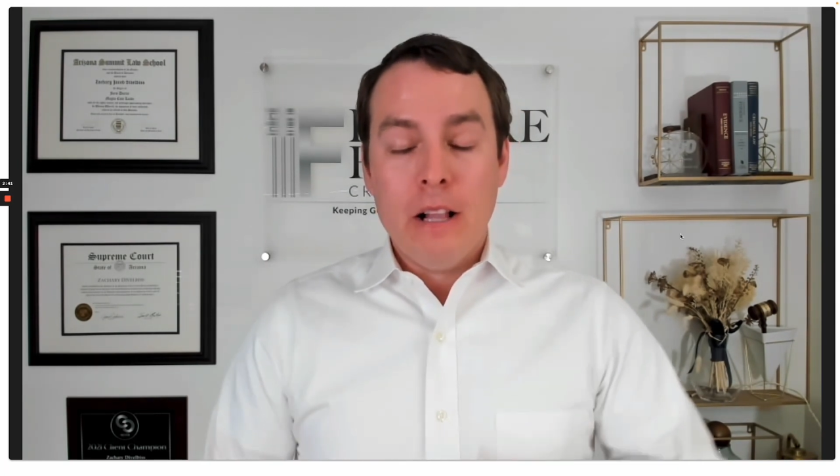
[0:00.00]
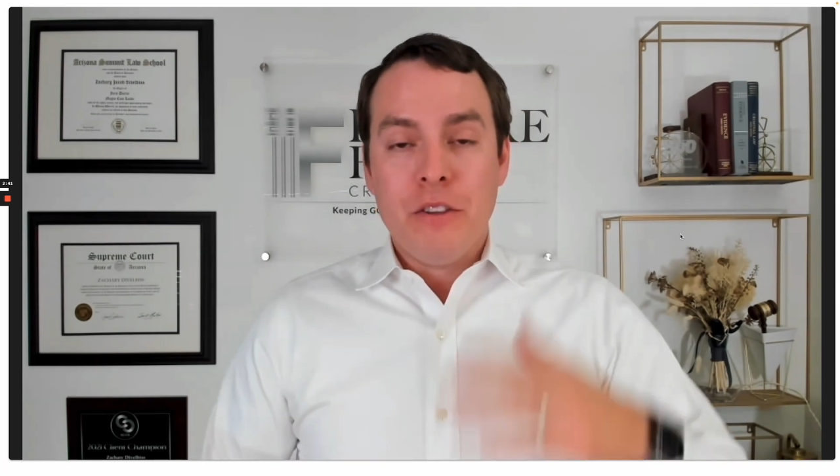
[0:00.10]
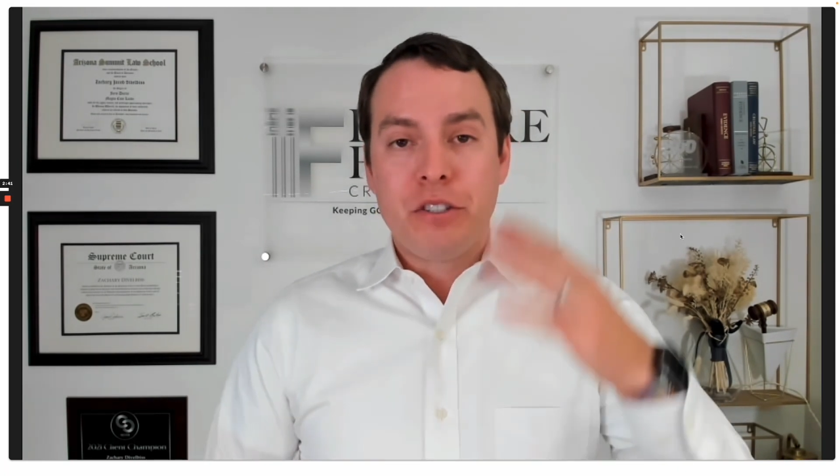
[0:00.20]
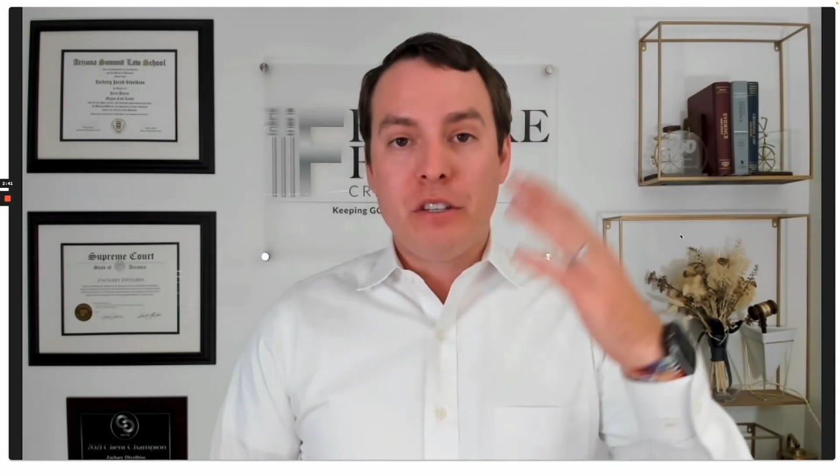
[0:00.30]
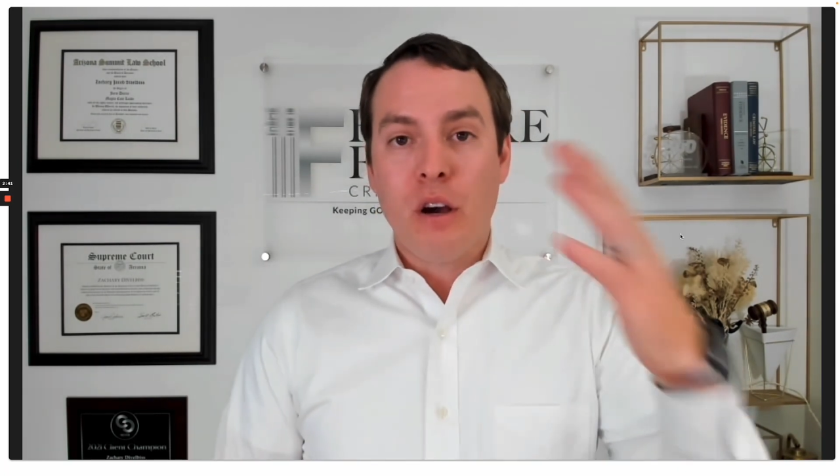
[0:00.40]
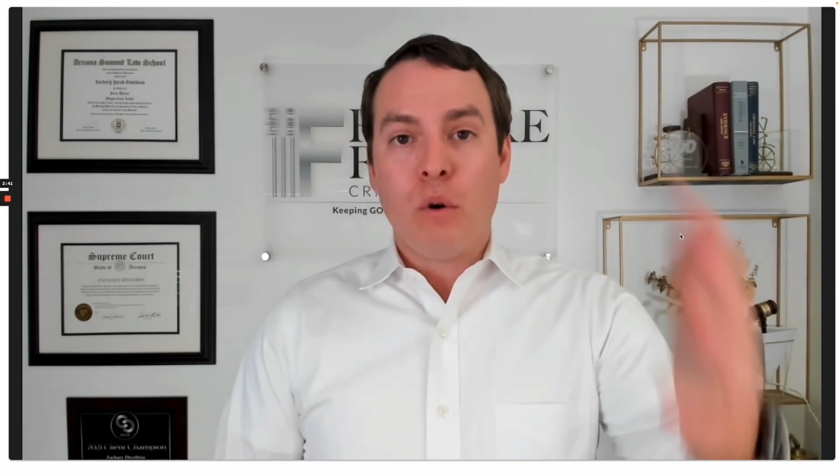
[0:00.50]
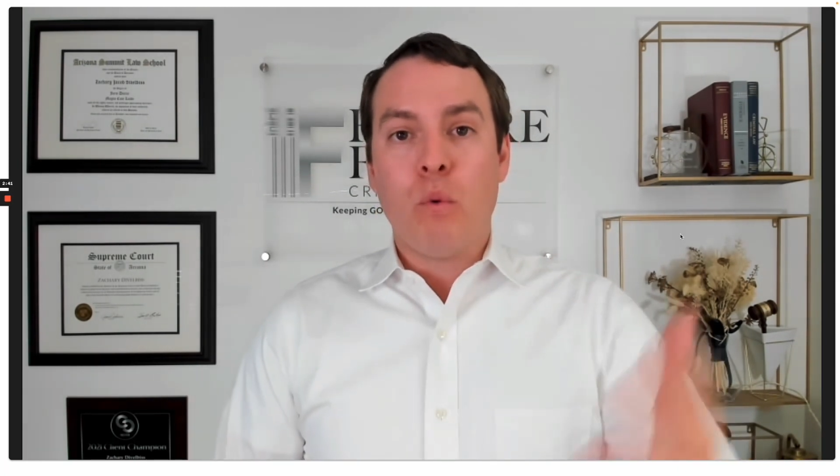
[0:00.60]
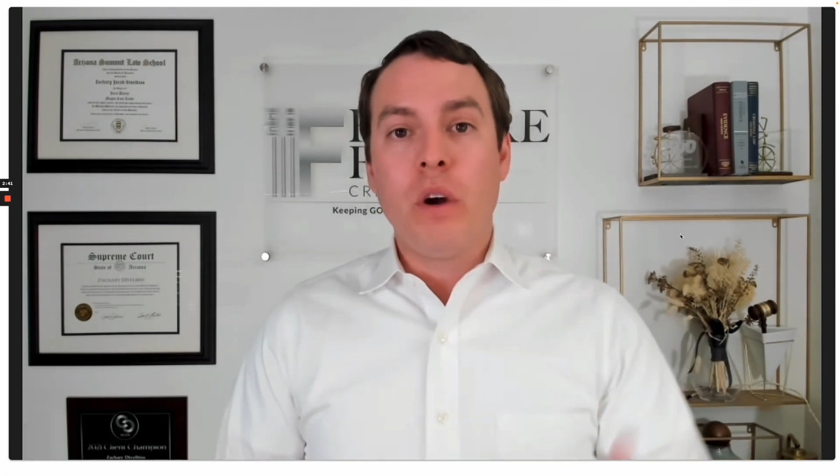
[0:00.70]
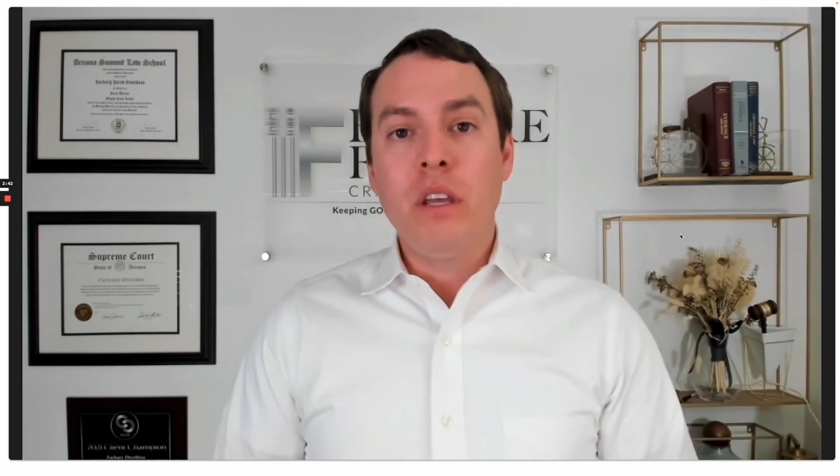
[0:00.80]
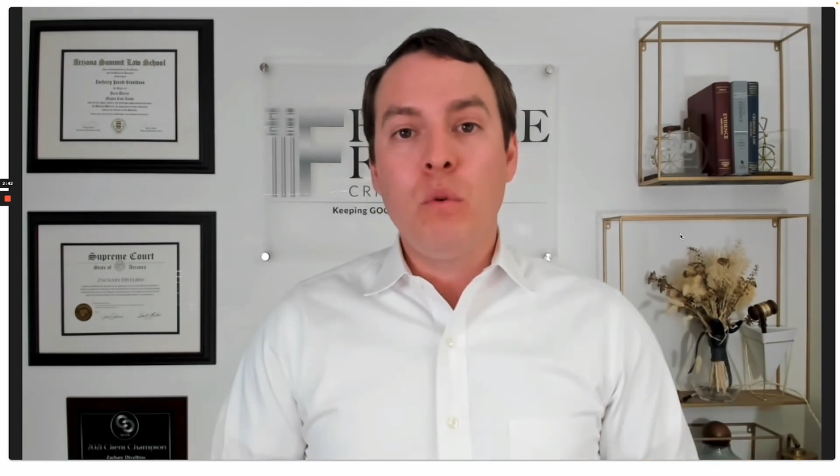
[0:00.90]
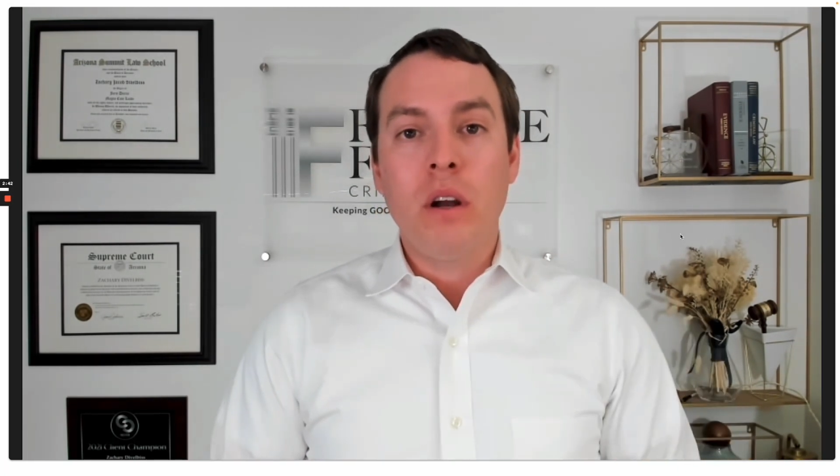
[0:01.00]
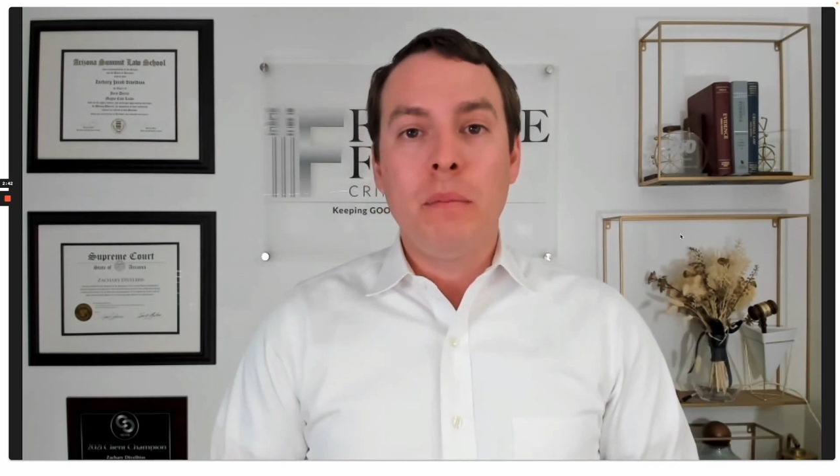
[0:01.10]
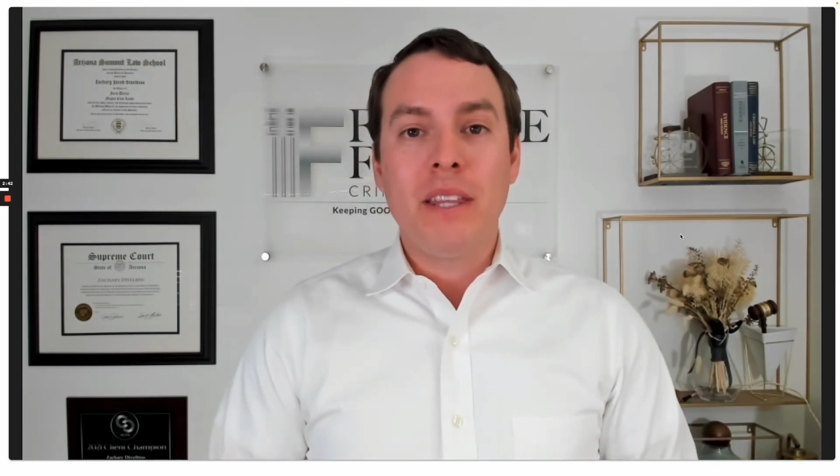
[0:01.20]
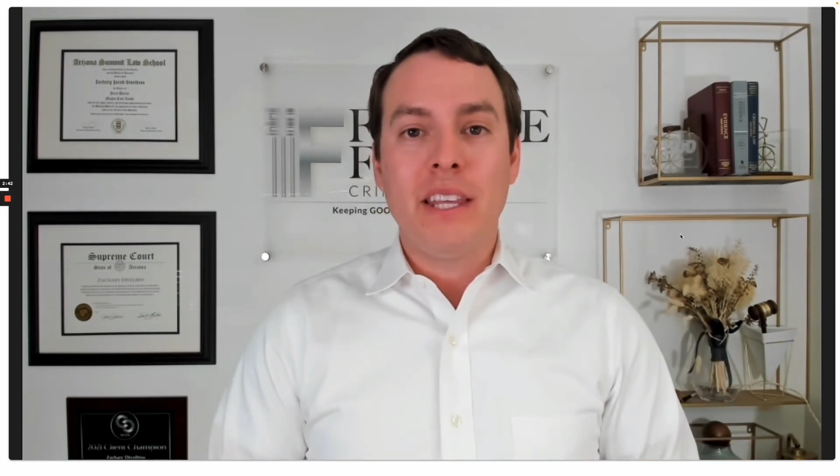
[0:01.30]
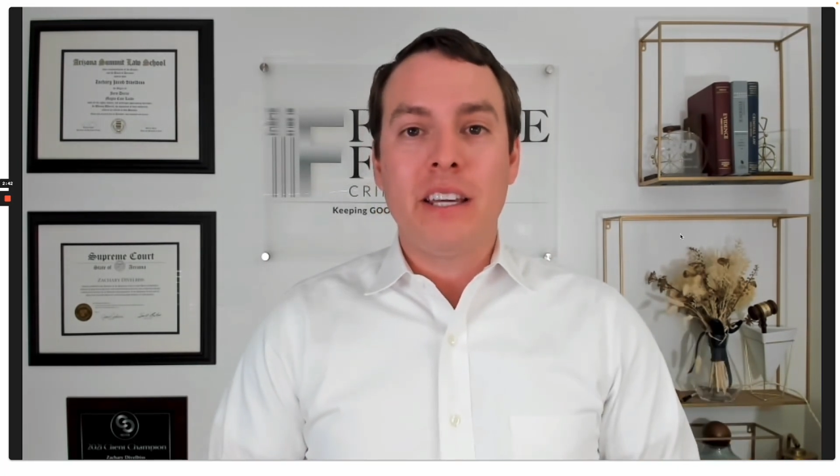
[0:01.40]
So what you want to
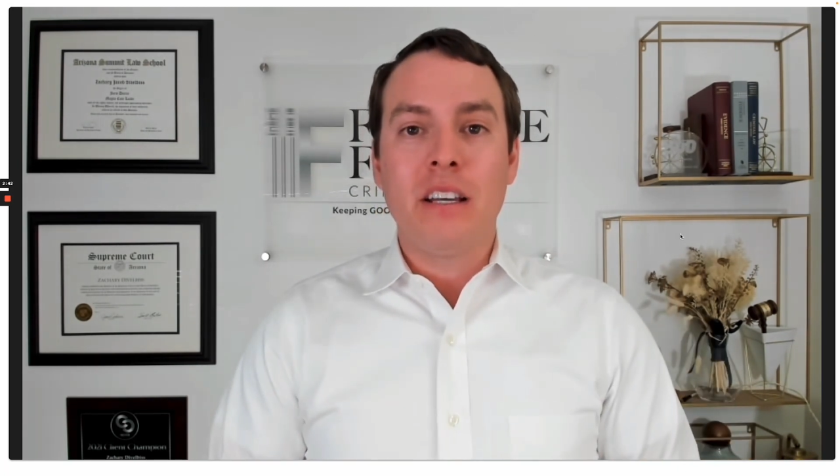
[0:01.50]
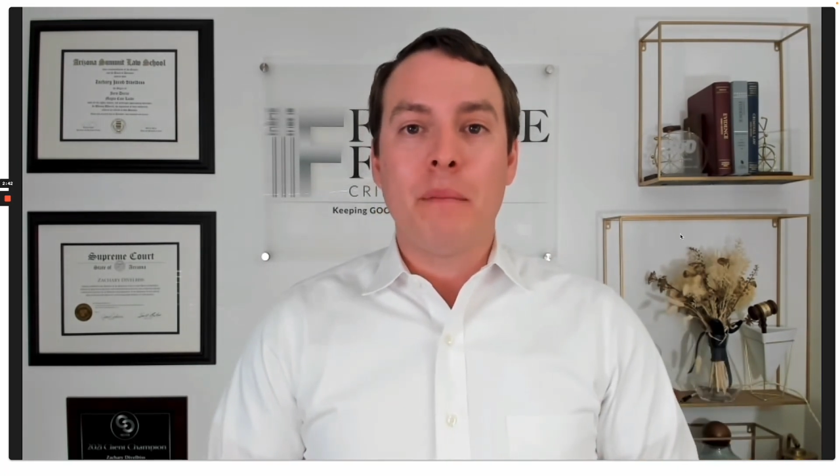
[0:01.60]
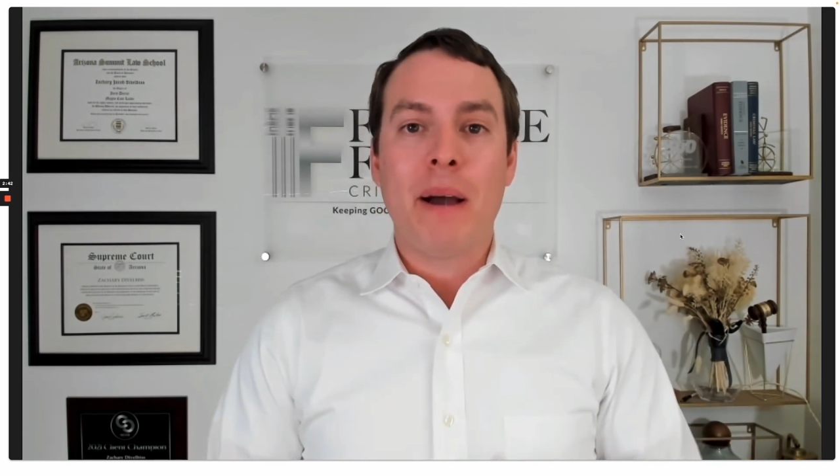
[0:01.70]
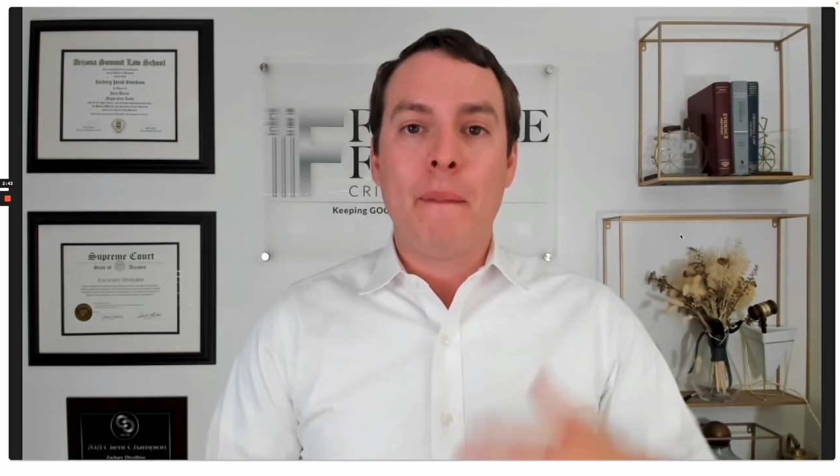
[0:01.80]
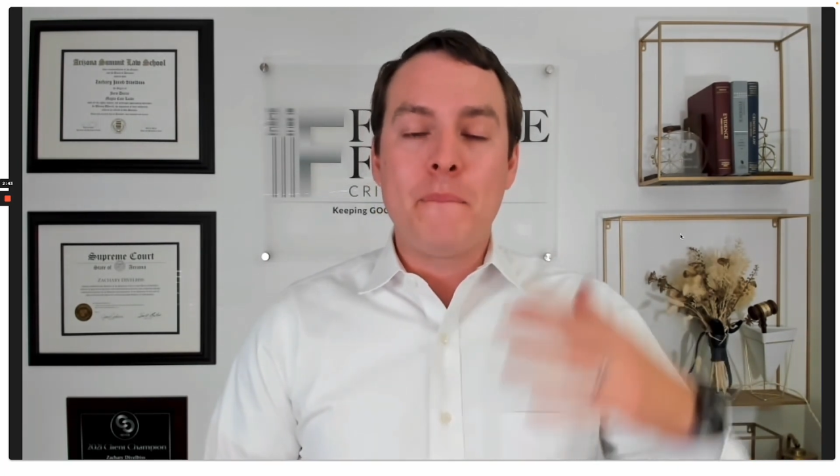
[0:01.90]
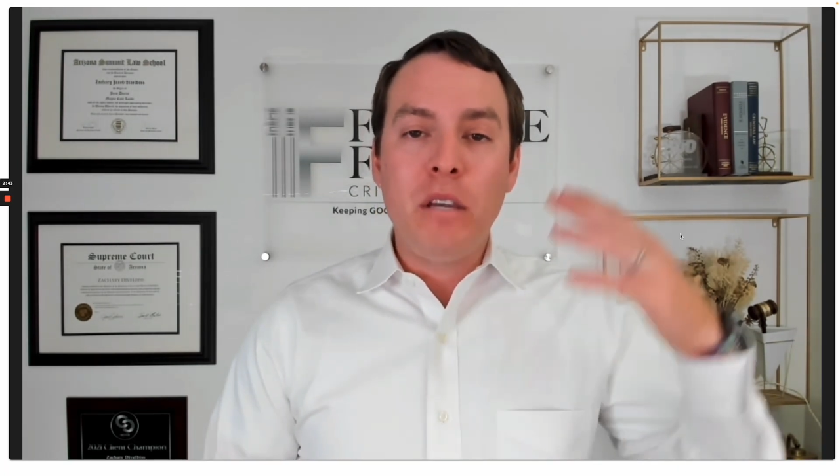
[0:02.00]
be thinking about